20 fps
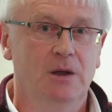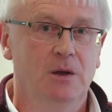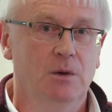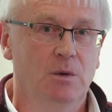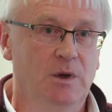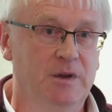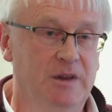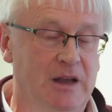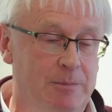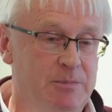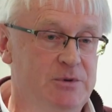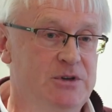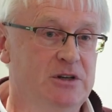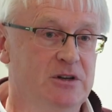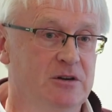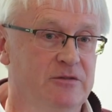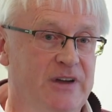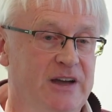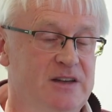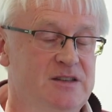In that
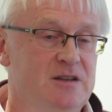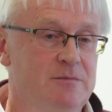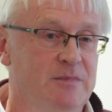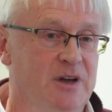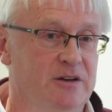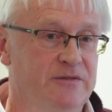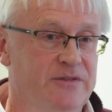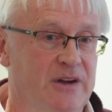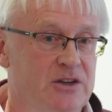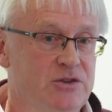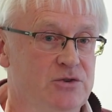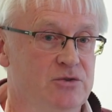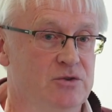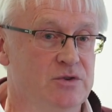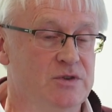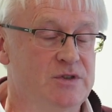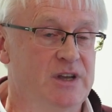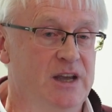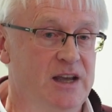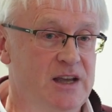particular vaccine
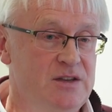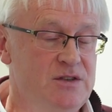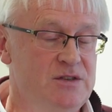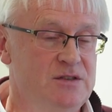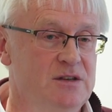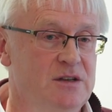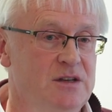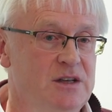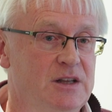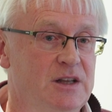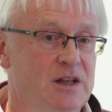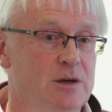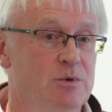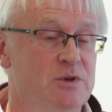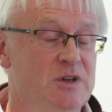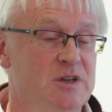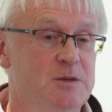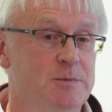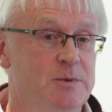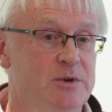manufacturer's case, they were
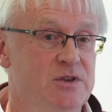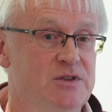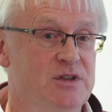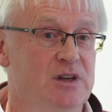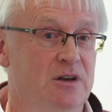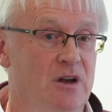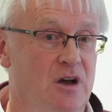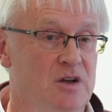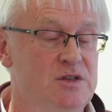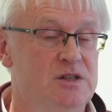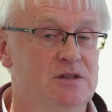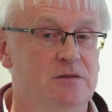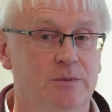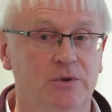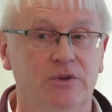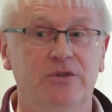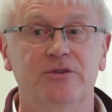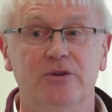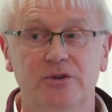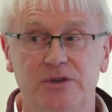experiencing losses up to
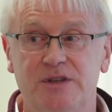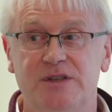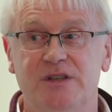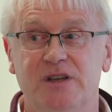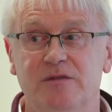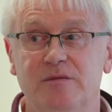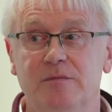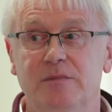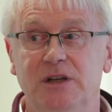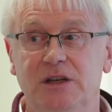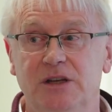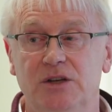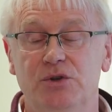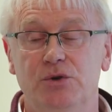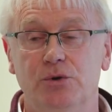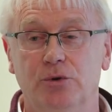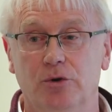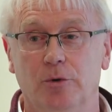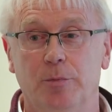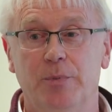€37
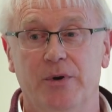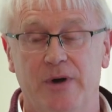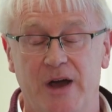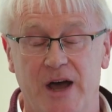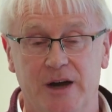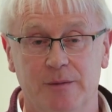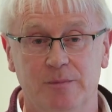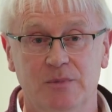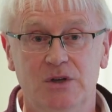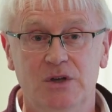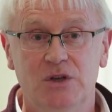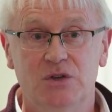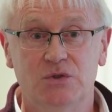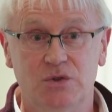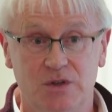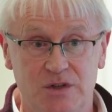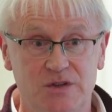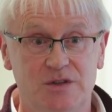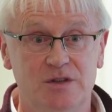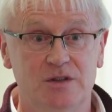million per annum. So
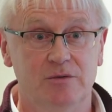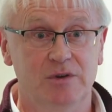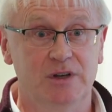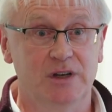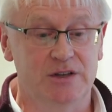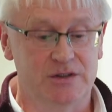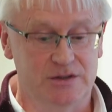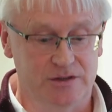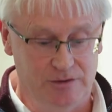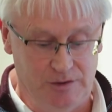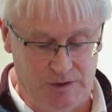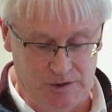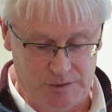this is a really serious